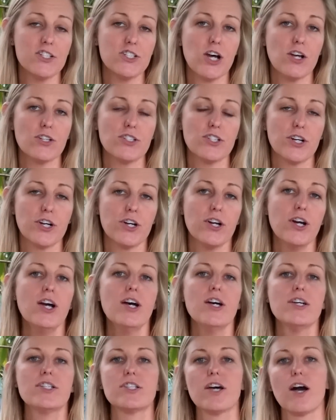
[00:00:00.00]
the shelter.
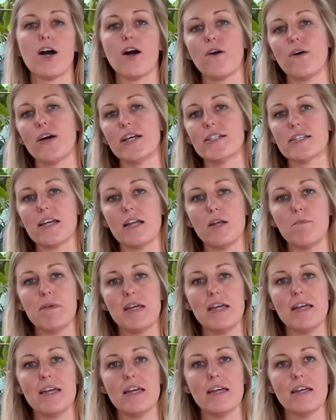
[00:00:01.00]
So it's going to
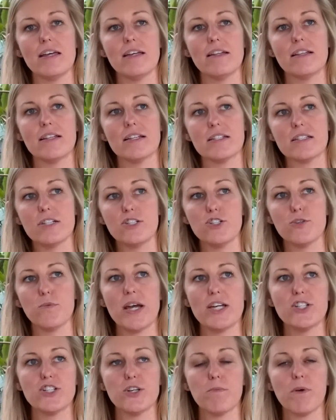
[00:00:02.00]
be the
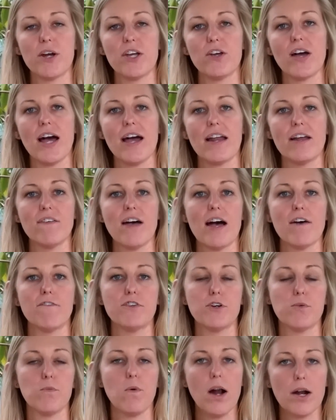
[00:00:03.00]
situation where you kind of have
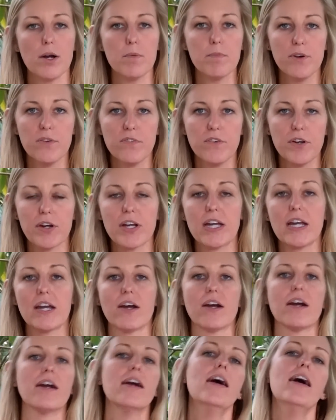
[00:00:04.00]
to waterproof your
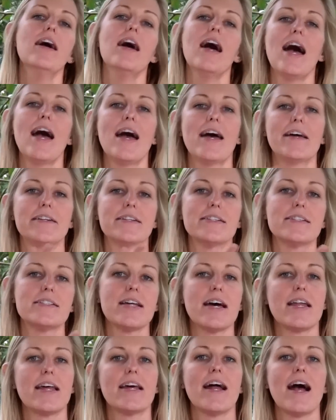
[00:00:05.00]
gear and
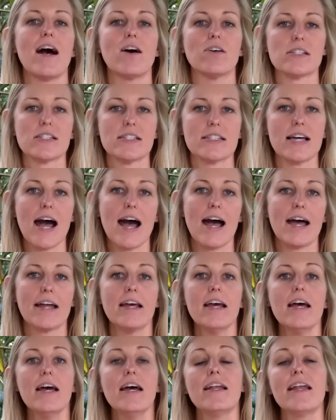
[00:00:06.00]
set it outside.
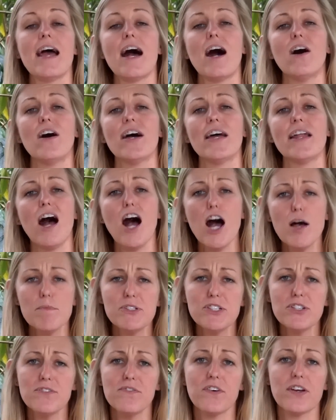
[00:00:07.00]
Now, an
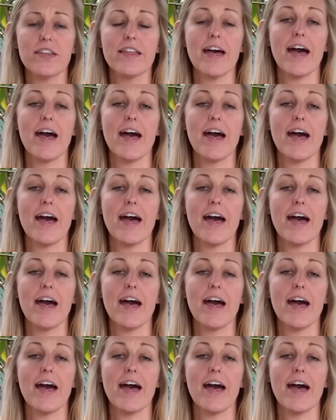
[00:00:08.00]
option for